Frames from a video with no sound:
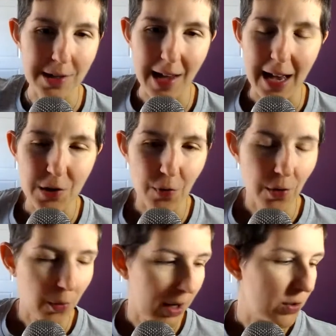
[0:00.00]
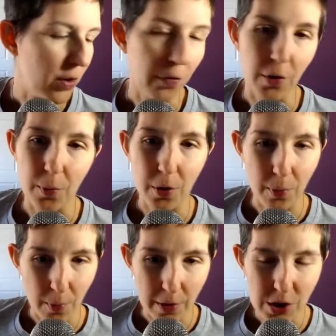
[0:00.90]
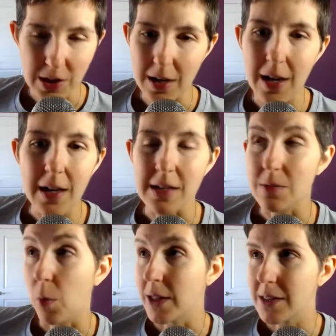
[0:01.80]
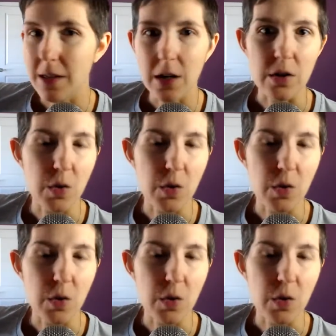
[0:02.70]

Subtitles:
to ask for a raise or for a promotion is once a year,